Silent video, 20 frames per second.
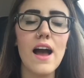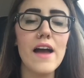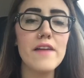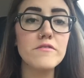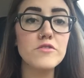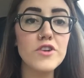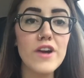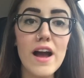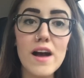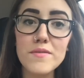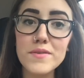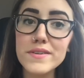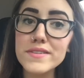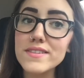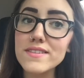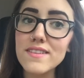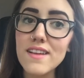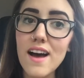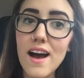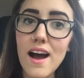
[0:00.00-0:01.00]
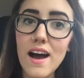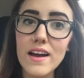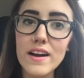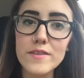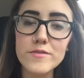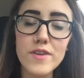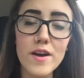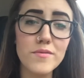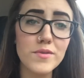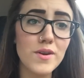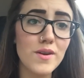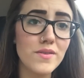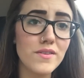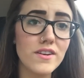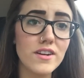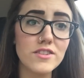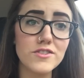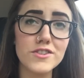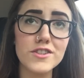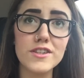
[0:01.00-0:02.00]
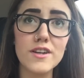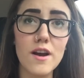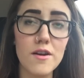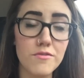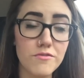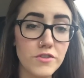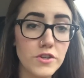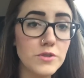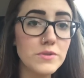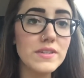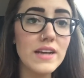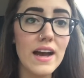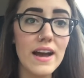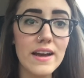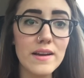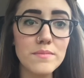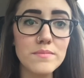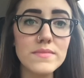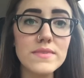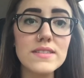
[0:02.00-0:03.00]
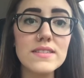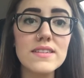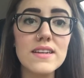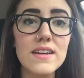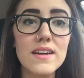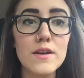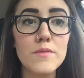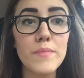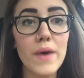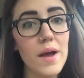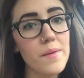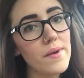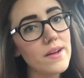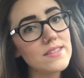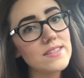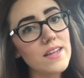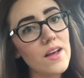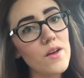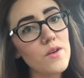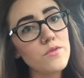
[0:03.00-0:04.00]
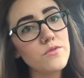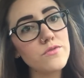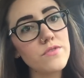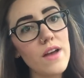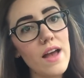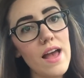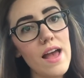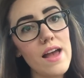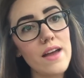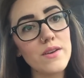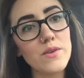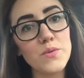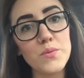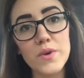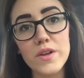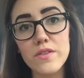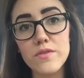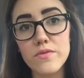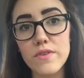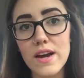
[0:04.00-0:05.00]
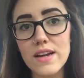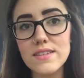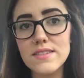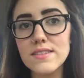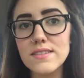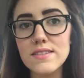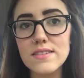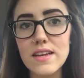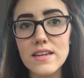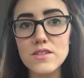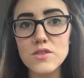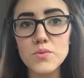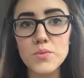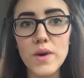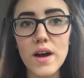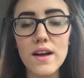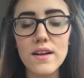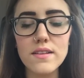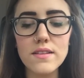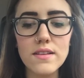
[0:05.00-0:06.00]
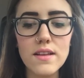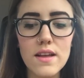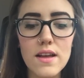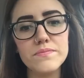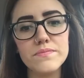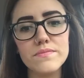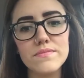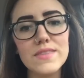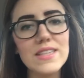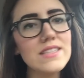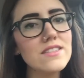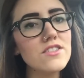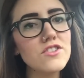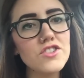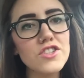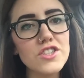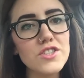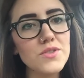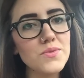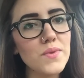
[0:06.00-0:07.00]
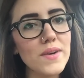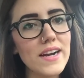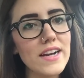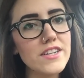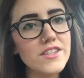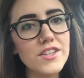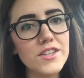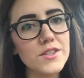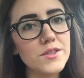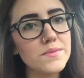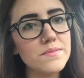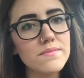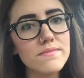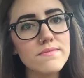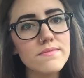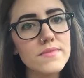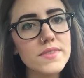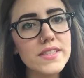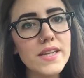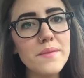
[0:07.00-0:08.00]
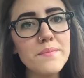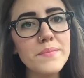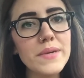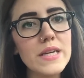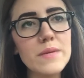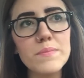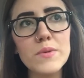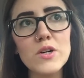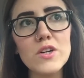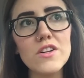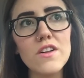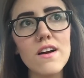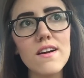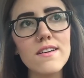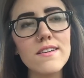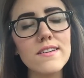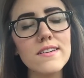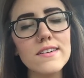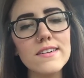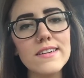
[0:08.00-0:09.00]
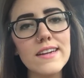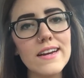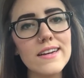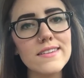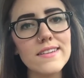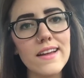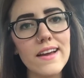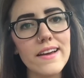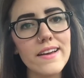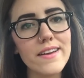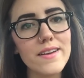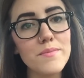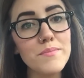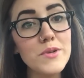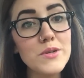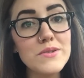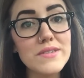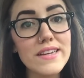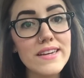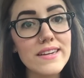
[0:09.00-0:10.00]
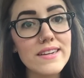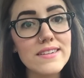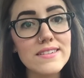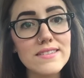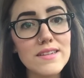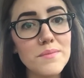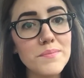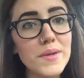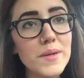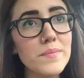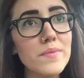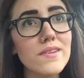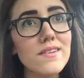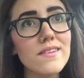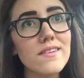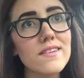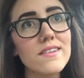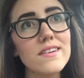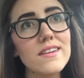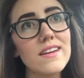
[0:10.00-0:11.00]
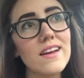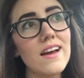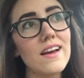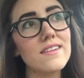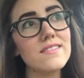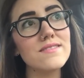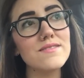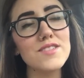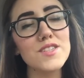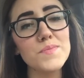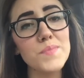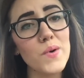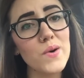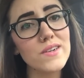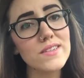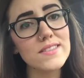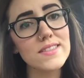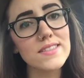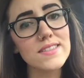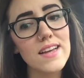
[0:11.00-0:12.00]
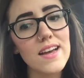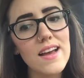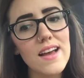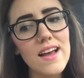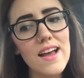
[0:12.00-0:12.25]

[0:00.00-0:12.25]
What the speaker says: I've traveled a lot. I've traveled around the country a few times by myself and with friends as well. This is just what I do. Some people are good at like music. Some people are good at sports.